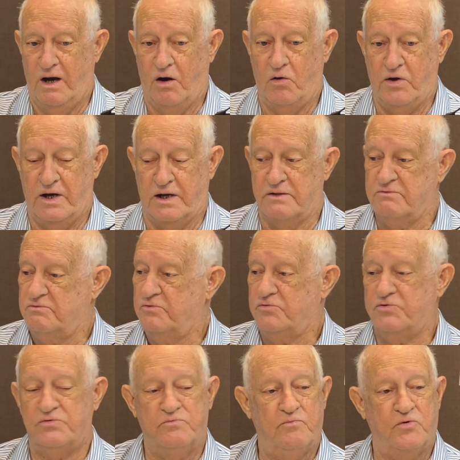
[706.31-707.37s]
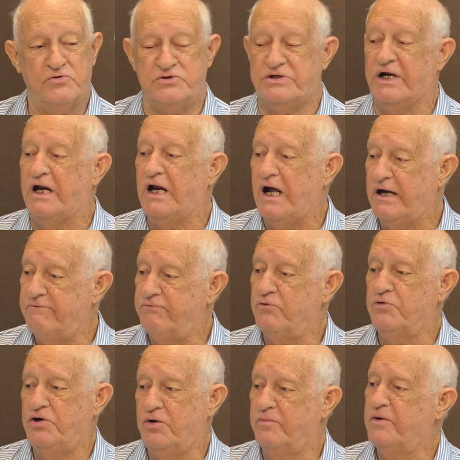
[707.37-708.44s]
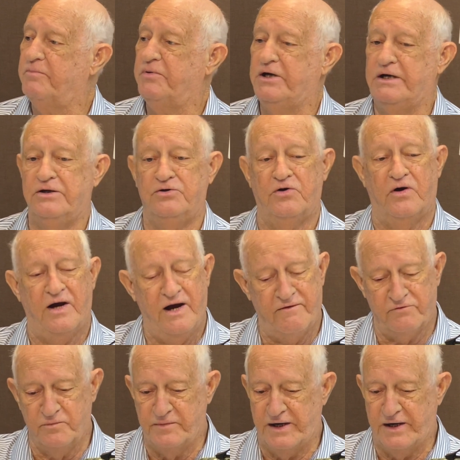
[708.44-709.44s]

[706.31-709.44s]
Oh yeah, most delightful human being you ever met.